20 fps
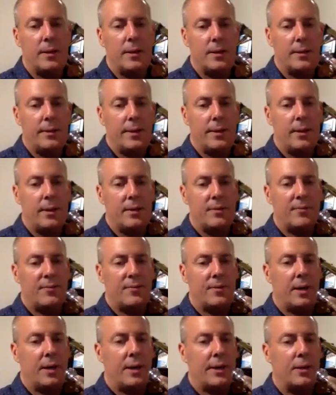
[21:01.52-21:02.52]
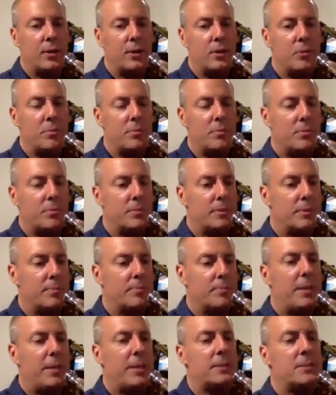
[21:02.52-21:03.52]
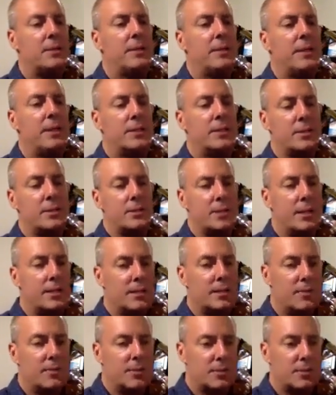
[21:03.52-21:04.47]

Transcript: Now if I go back to the exercise I was